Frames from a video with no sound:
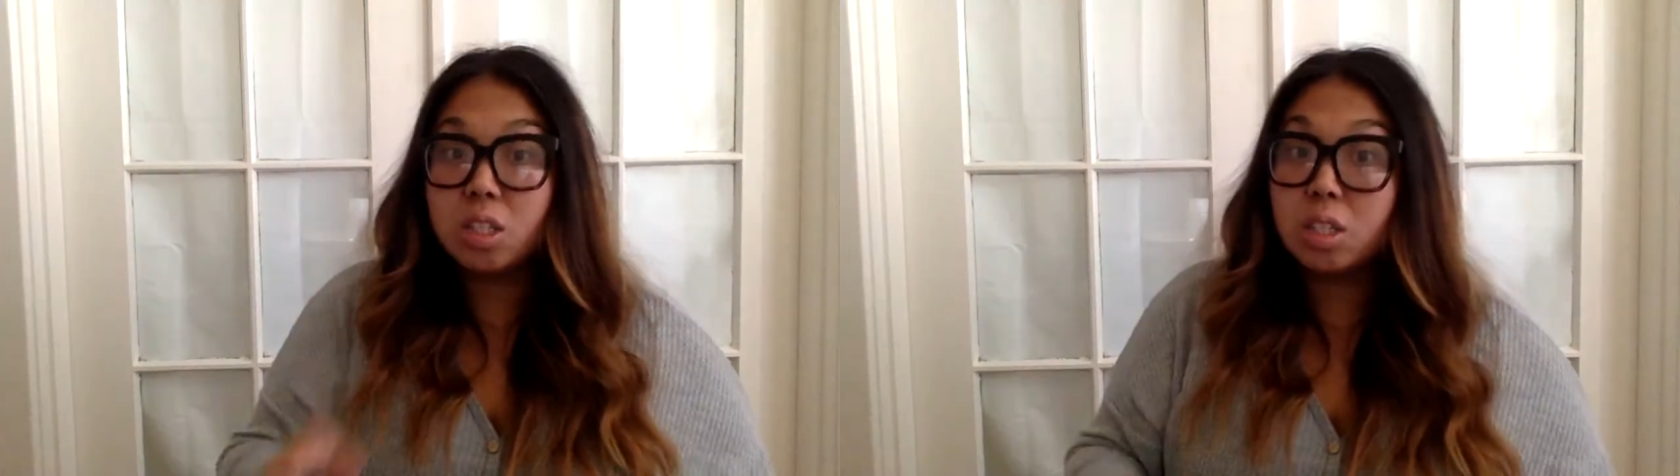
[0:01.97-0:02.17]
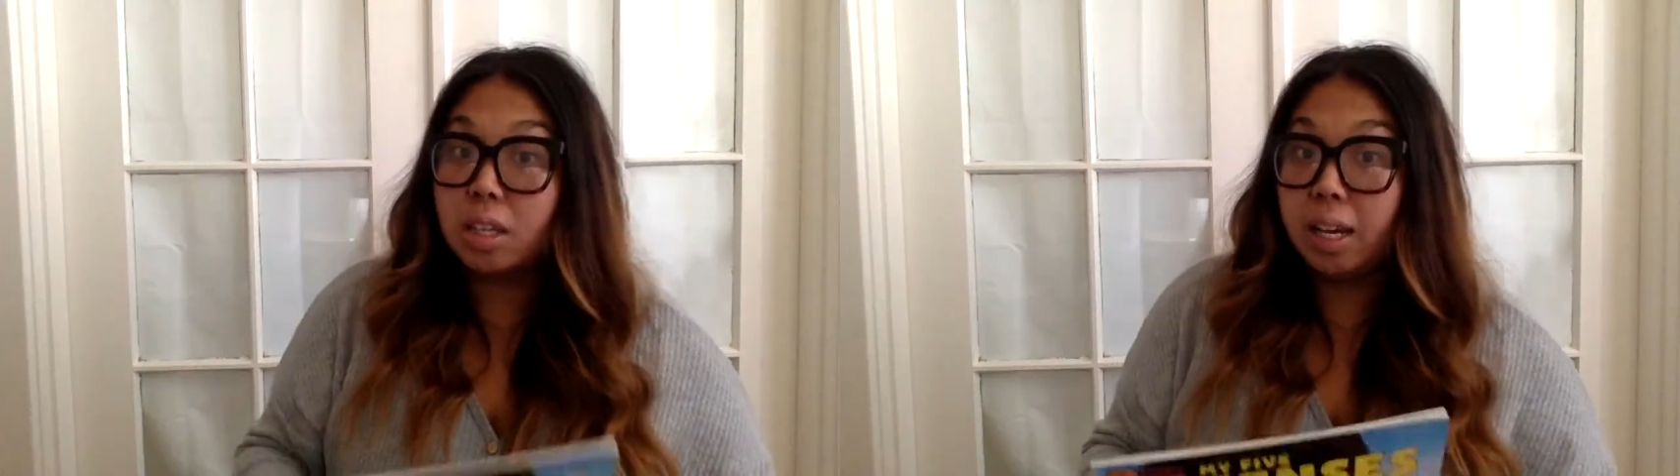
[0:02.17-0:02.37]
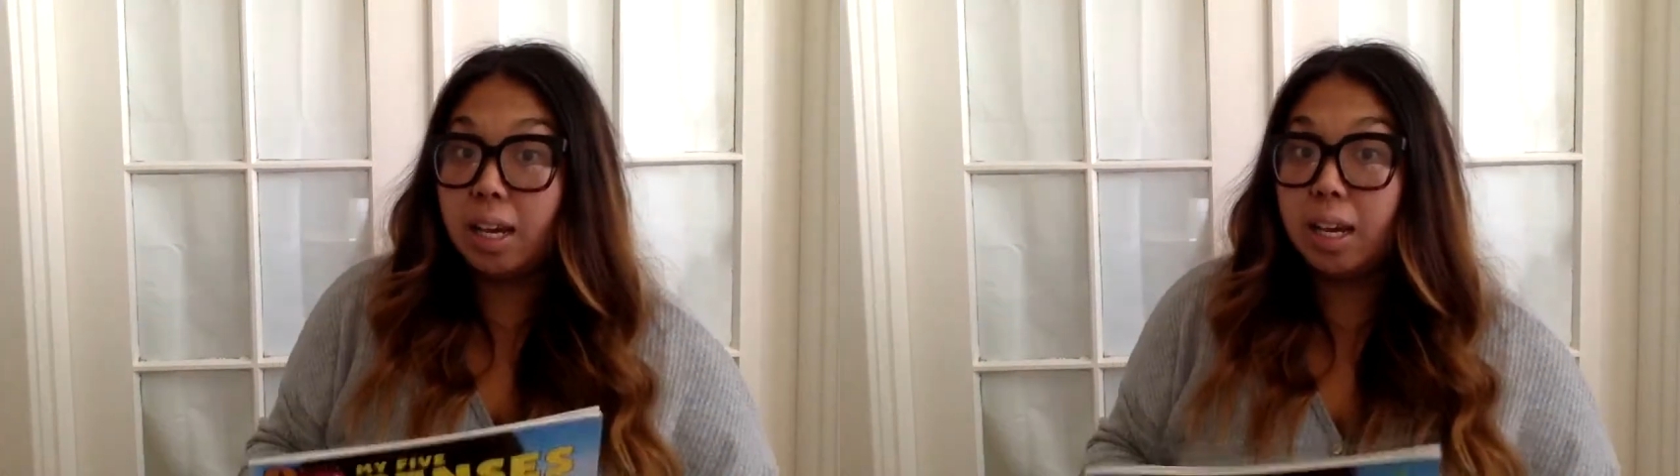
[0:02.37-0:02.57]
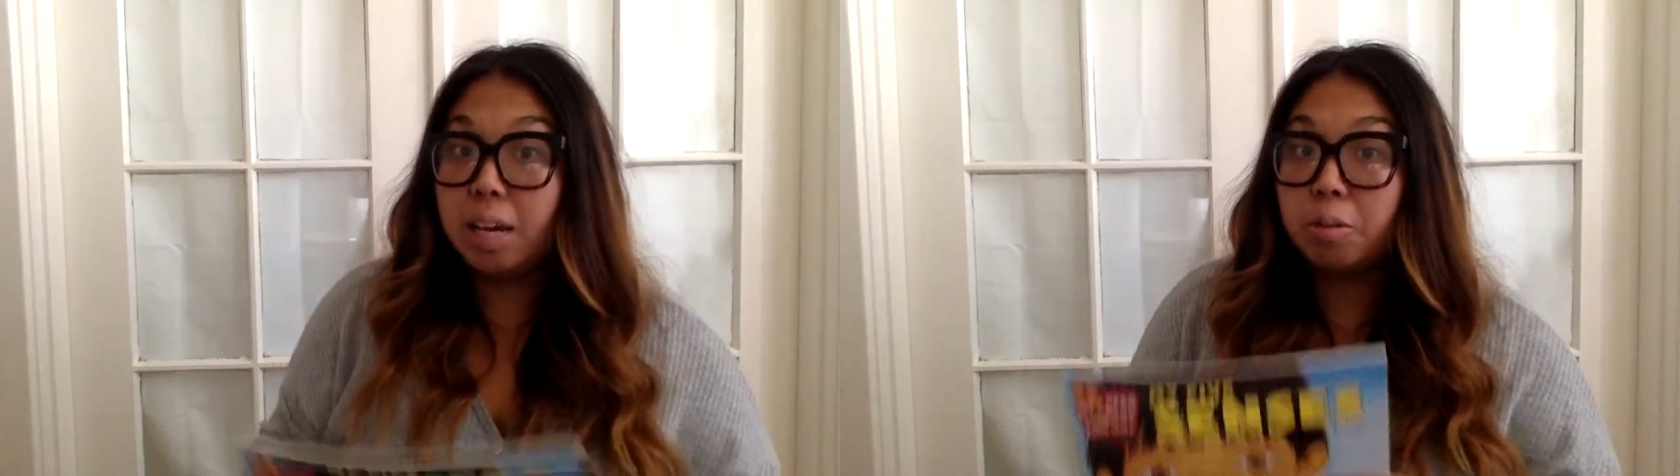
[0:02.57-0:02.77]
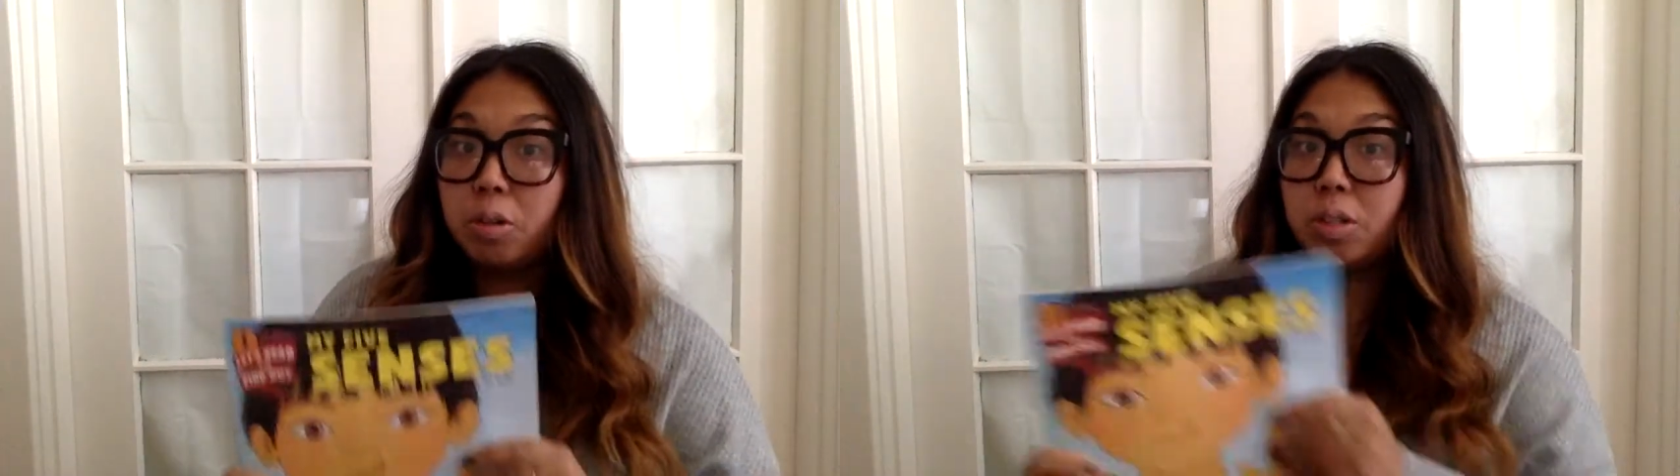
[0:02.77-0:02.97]
Today
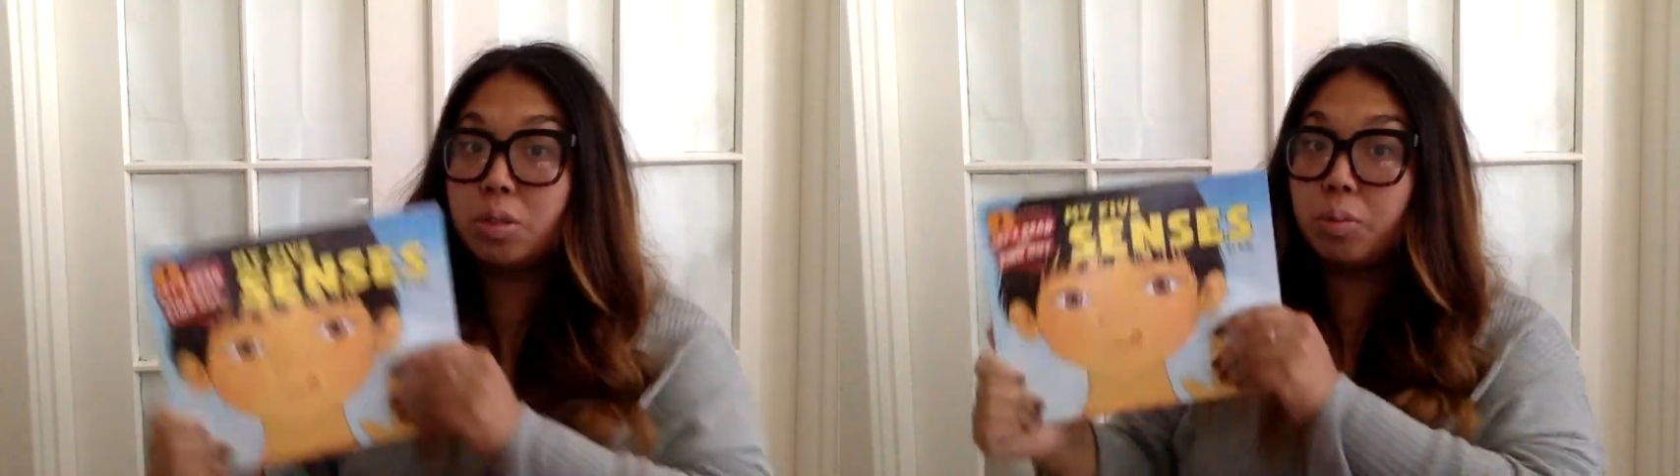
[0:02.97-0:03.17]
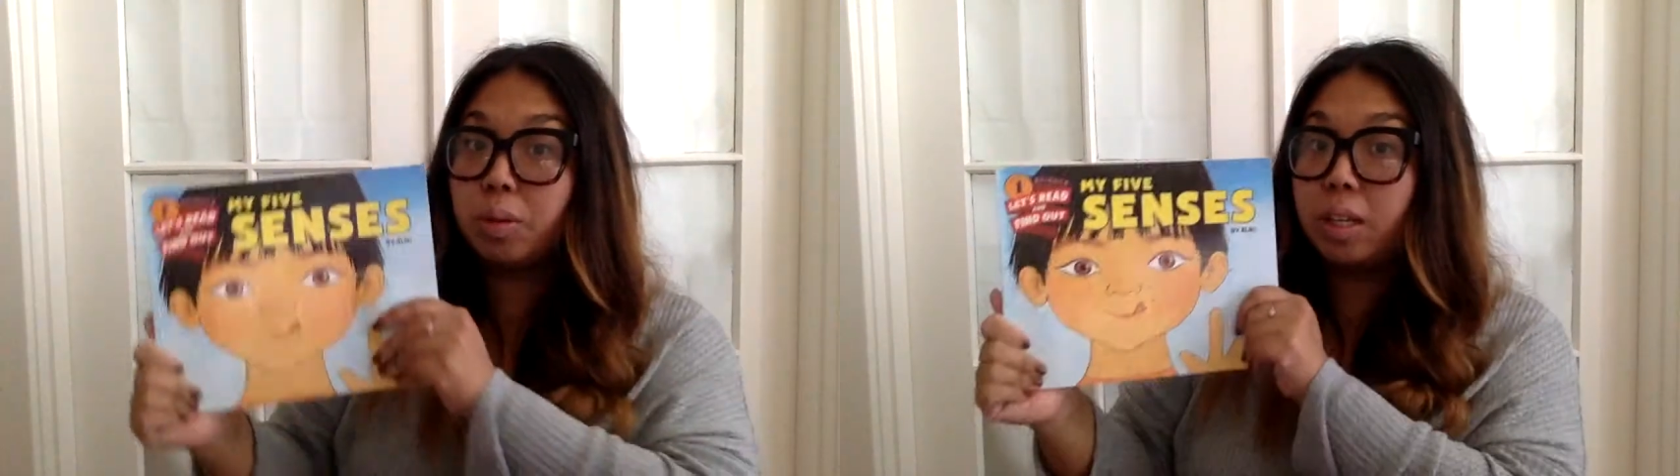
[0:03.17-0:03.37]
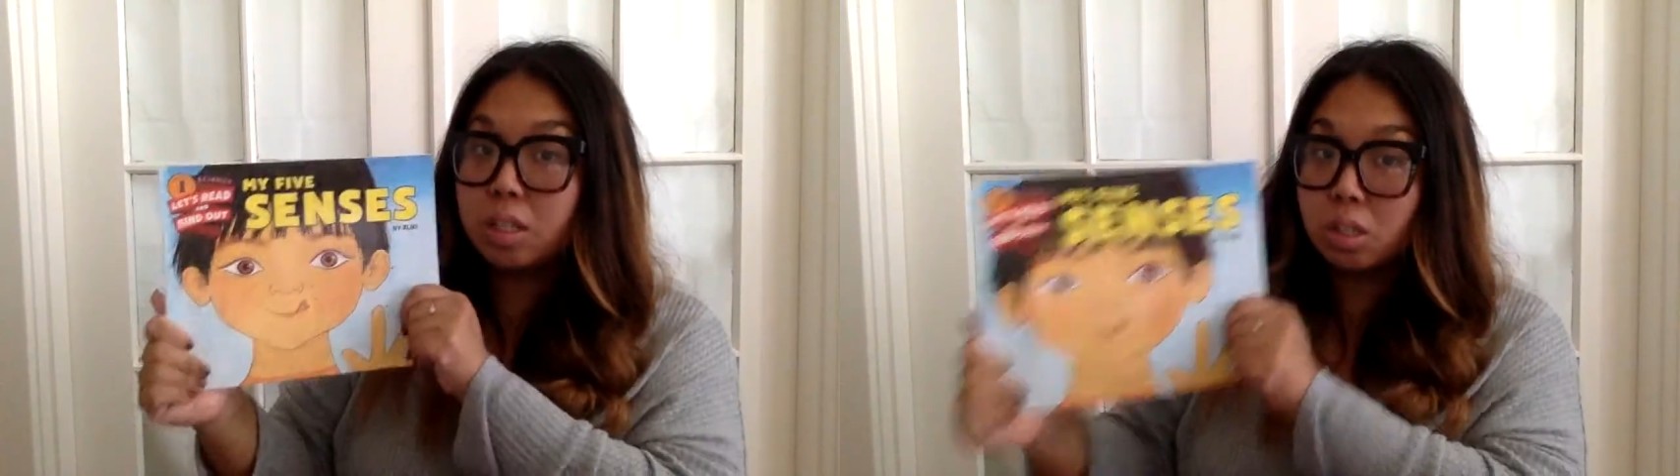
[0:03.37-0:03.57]
I'm going to read a